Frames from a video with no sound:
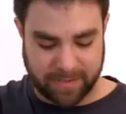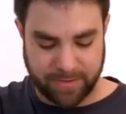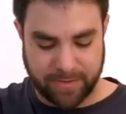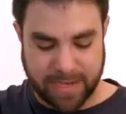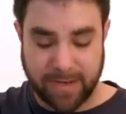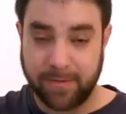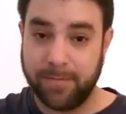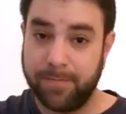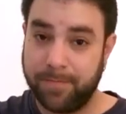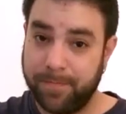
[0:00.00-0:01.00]
So you
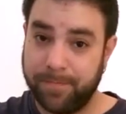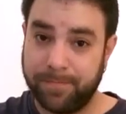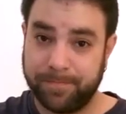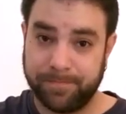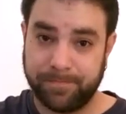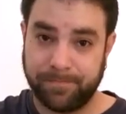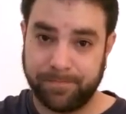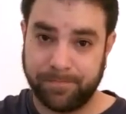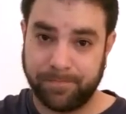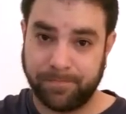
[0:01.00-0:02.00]
get.
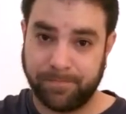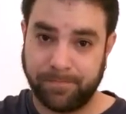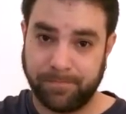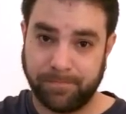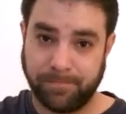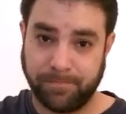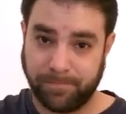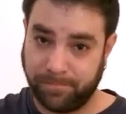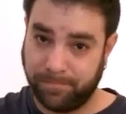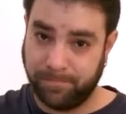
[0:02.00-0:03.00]

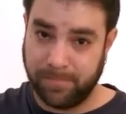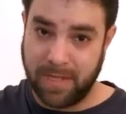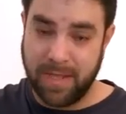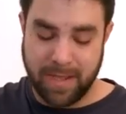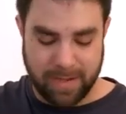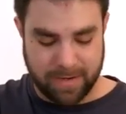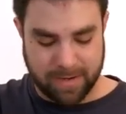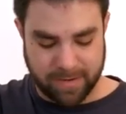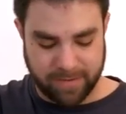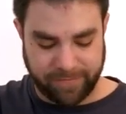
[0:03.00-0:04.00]
Now